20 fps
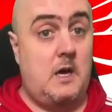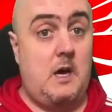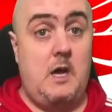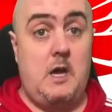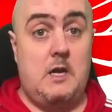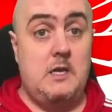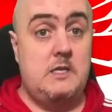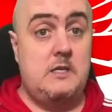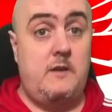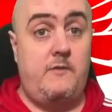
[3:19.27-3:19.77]
I
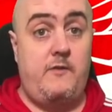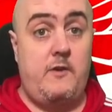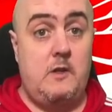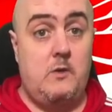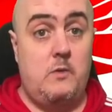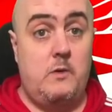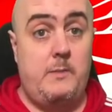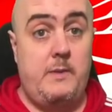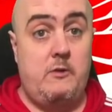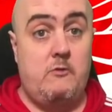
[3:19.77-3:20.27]
honestly
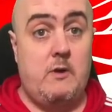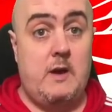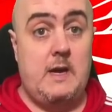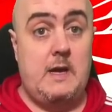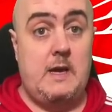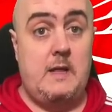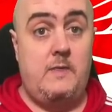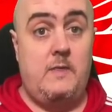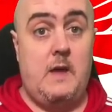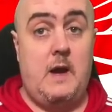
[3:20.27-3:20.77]
feel we'll be
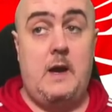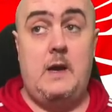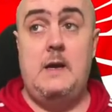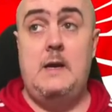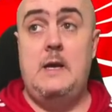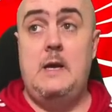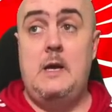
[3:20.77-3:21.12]
right in there.